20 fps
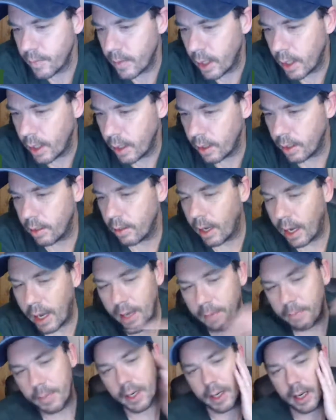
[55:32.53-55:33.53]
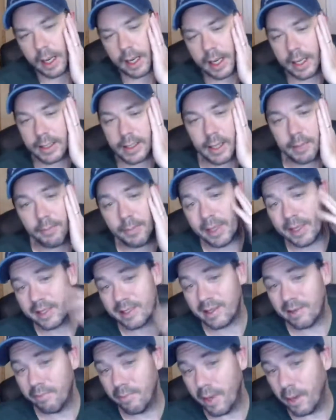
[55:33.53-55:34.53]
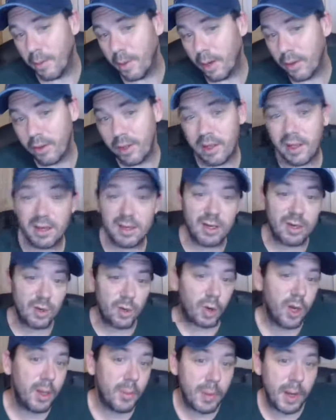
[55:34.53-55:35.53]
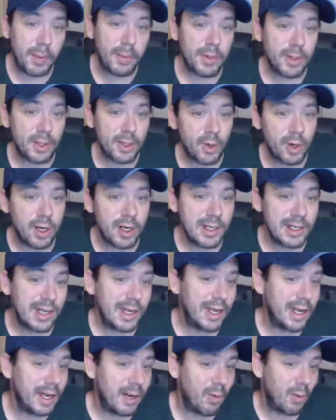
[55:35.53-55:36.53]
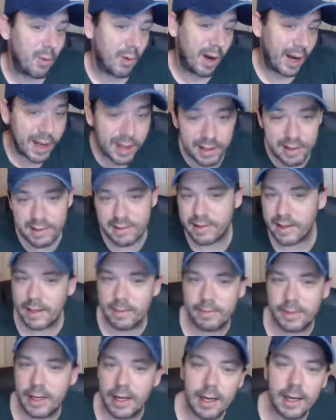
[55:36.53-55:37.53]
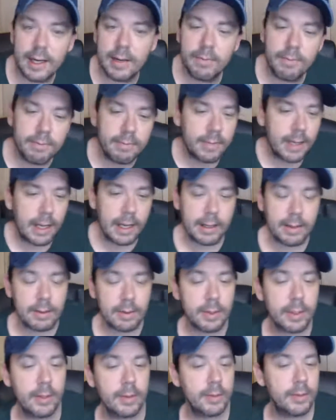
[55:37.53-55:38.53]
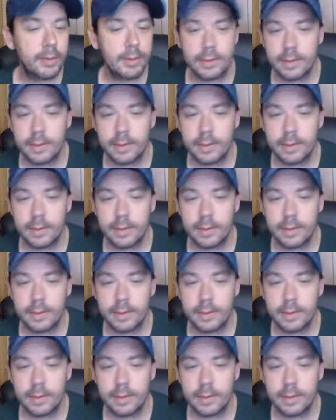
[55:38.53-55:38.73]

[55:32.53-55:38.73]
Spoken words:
And I mean, I guess I missed the memo that there's a toilet paper shortage that hit right at the same time. I don't know.